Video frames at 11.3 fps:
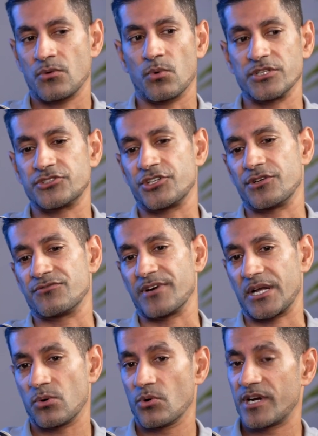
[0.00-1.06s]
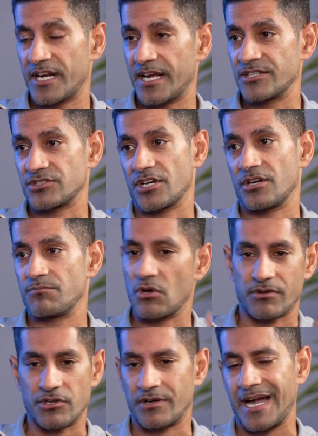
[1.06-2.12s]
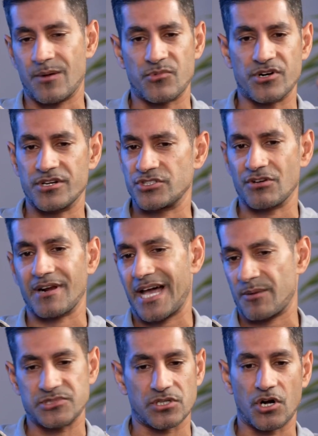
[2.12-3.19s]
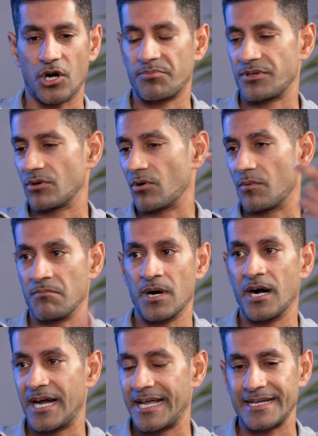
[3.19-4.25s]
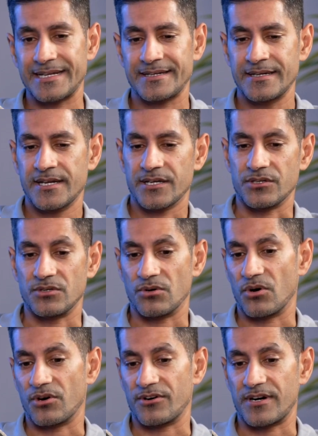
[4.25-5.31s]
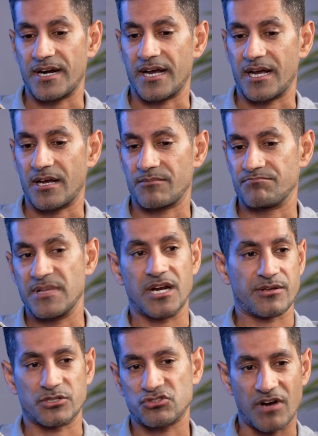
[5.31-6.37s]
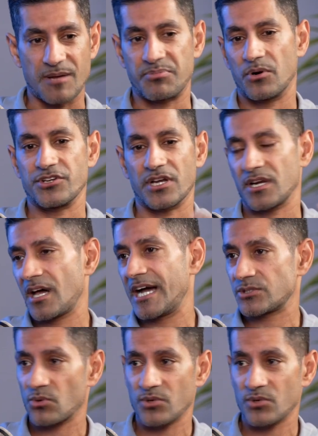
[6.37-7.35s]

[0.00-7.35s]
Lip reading: once you've recorded it. So your cameras, your laptop, your mic, your tripod, your lights,